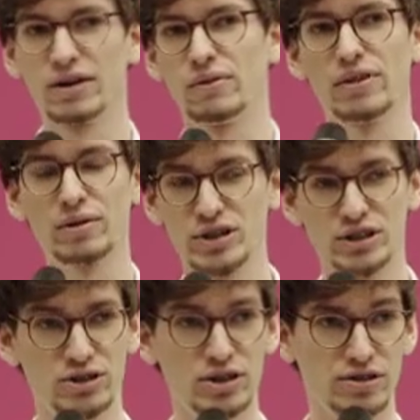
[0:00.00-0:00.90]
I don't think my
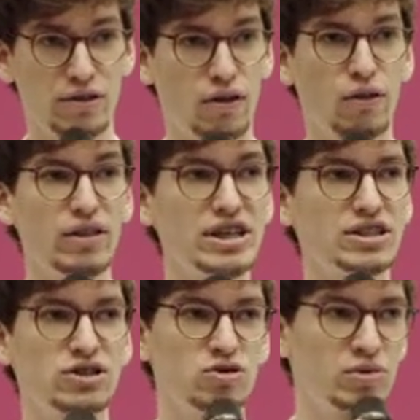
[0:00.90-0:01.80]

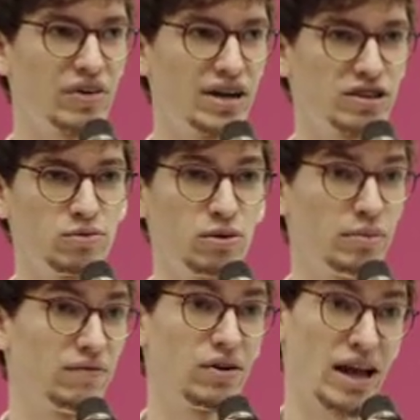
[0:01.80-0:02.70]
thesis supervisor will
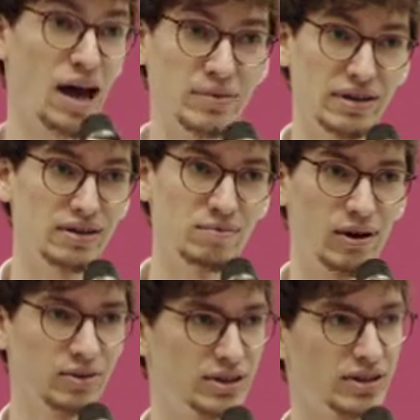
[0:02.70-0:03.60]
be very happy
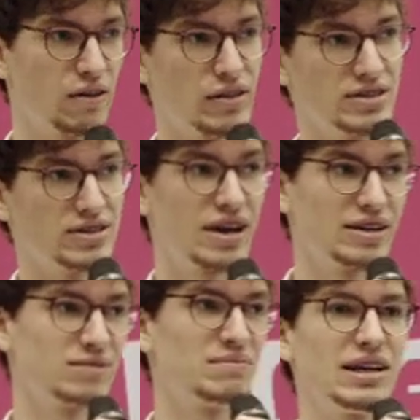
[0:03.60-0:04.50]
about the thesis
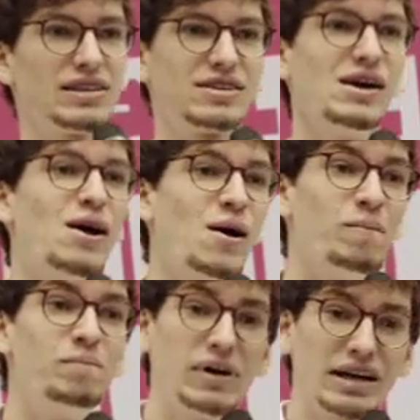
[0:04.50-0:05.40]
I submitted,
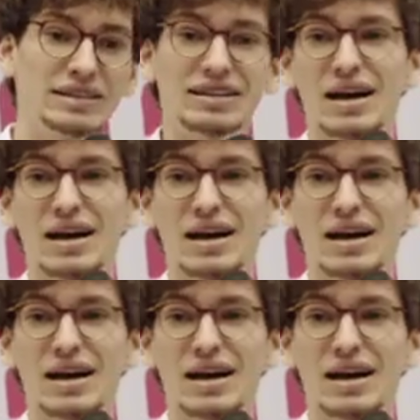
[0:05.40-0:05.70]
but